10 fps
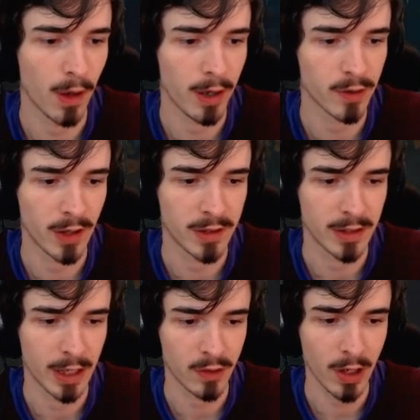I tried to
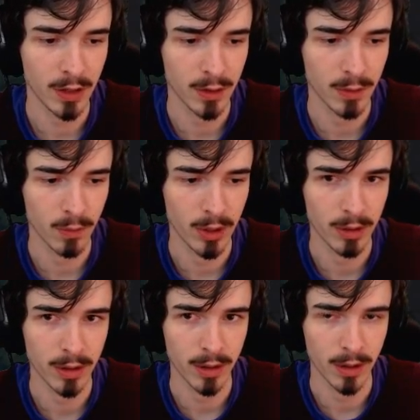take Dragon
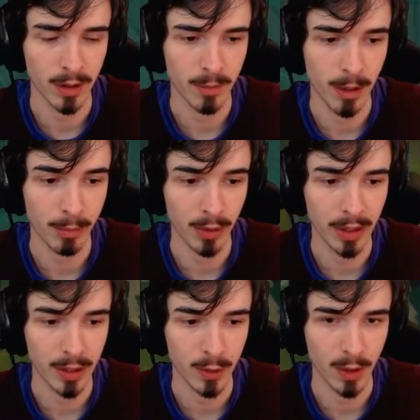with my bot
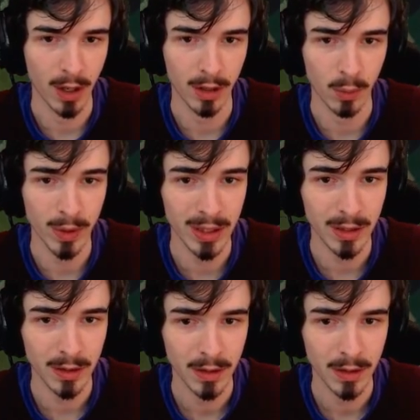lane who are kind of weak,